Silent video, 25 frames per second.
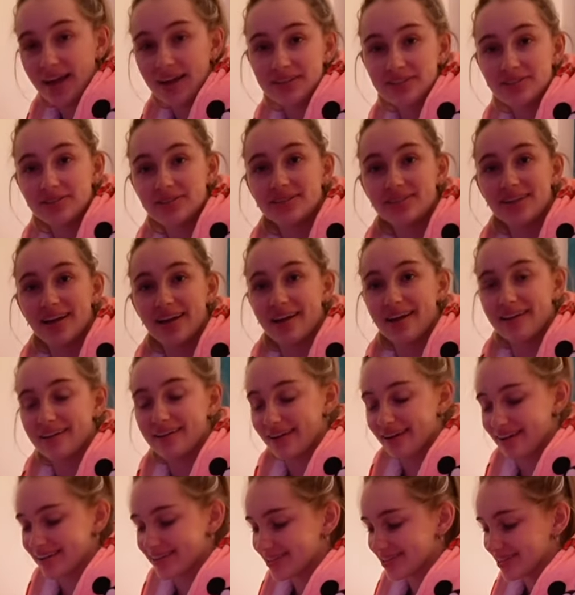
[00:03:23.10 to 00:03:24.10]
As I was saying,
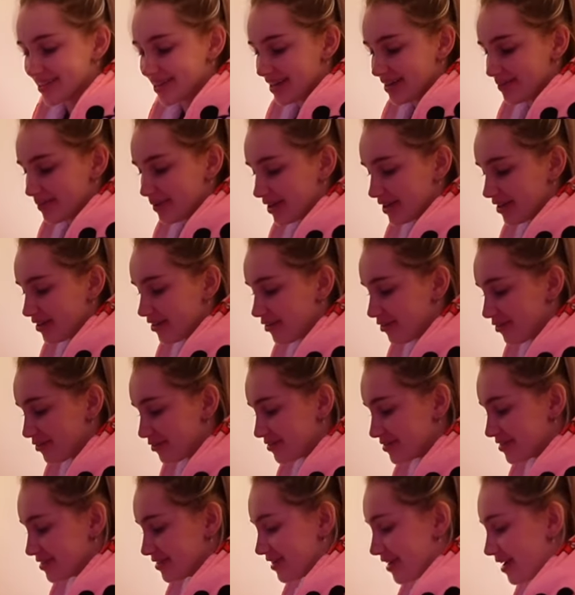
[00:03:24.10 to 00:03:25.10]
I set out my
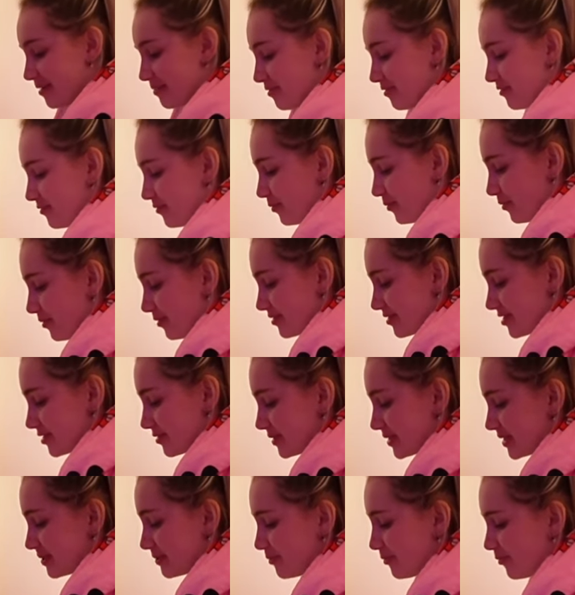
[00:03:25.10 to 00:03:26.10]
clothes the night before, so
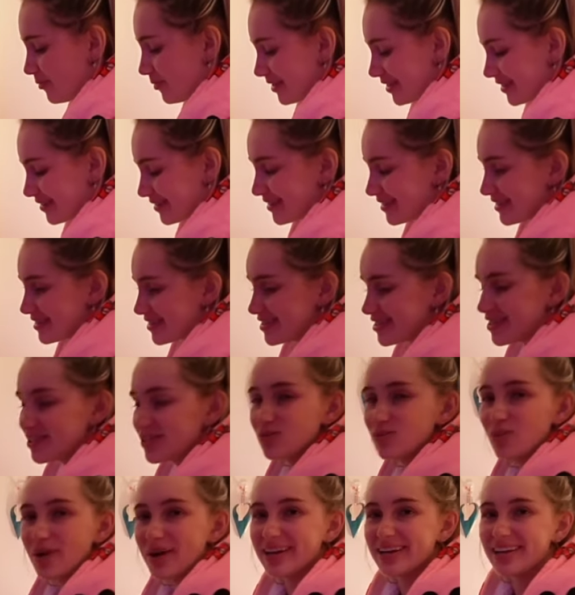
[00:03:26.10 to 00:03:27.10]
in the morning it's
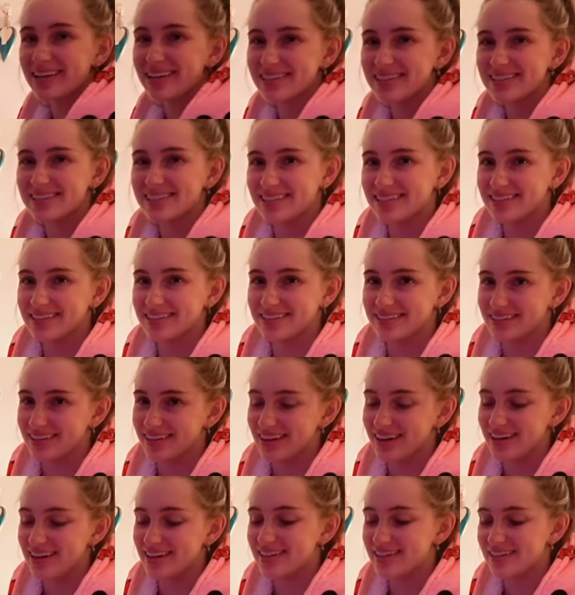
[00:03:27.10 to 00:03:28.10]
just one less thing that
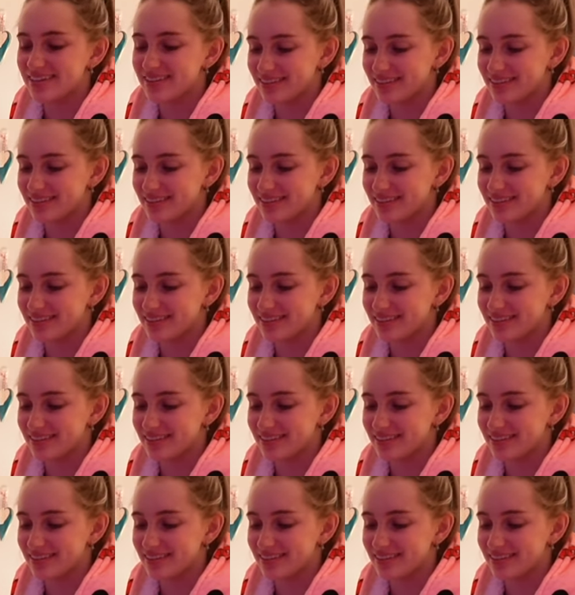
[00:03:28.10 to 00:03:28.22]
I need to